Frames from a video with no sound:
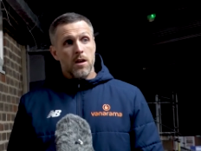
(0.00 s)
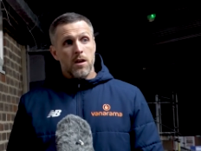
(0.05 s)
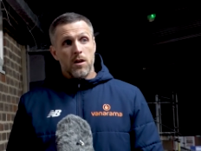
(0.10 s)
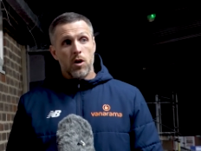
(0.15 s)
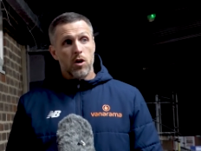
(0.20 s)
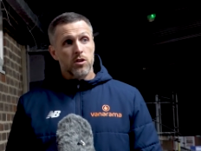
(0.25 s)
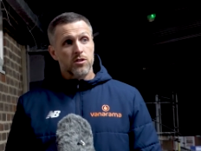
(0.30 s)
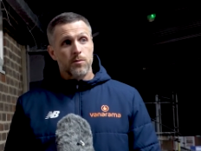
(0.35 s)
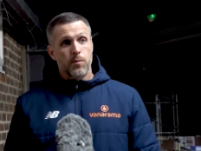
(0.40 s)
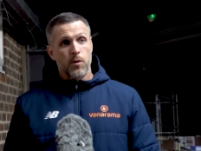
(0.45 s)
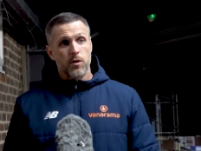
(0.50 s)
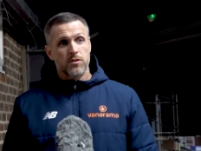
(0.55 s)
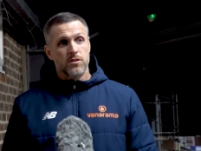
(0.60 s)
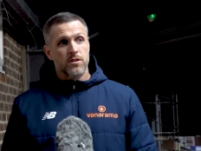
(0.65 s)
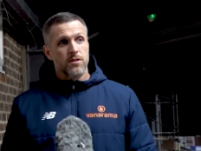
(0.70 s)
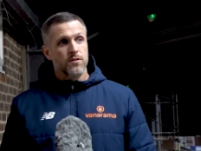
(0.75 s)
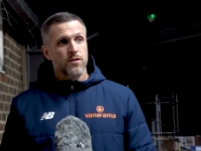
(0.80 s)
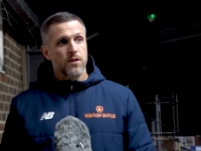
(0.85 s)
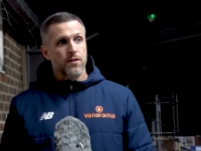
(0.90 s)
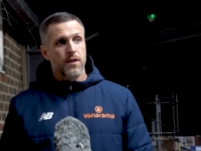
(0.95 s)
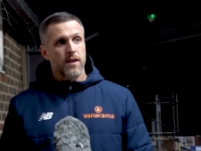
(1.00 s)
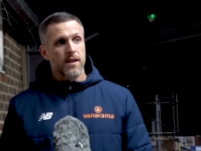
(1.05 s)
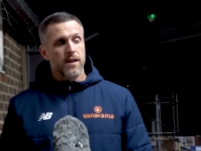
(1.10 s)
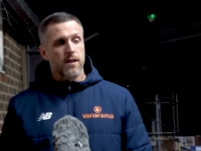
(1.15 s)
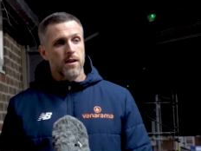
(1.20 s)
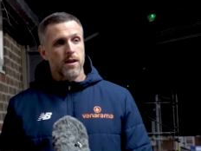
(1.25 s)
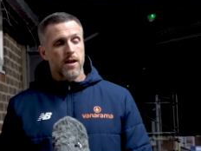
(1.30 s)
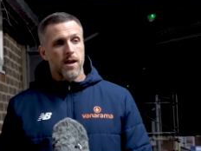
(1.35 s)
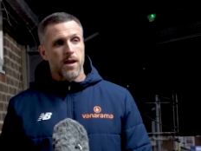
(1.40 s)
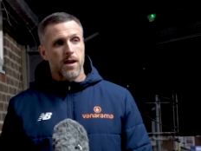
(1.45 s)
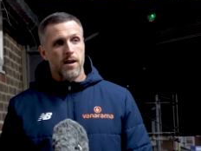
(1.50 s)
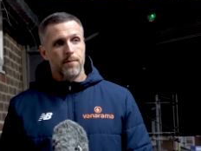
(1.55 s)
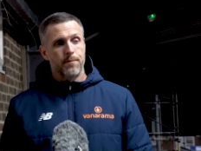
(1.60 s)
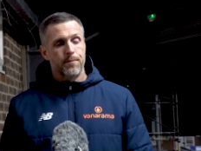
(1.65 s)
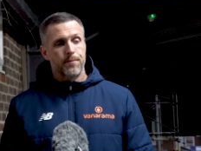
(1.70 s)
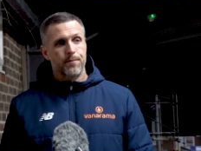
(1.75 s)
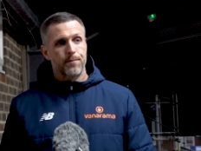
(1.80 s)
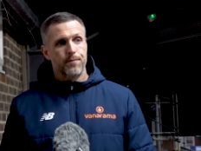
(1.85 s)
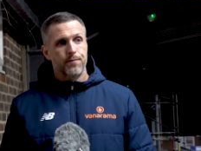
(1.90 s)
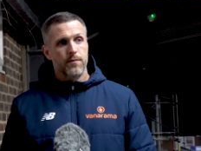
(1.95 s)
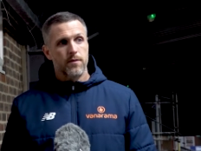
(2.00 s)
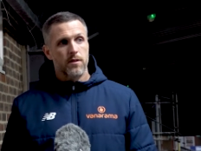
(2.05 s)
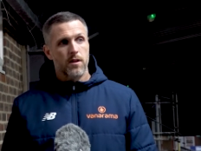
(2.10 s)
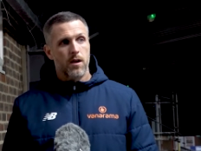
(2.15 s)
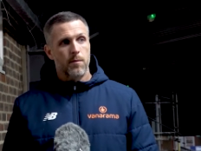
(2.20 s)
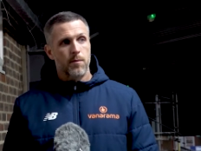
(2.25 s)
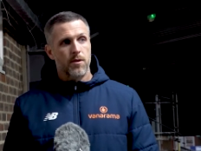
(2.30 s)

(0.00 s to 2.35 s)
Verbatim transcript: Lots of positives, I think. I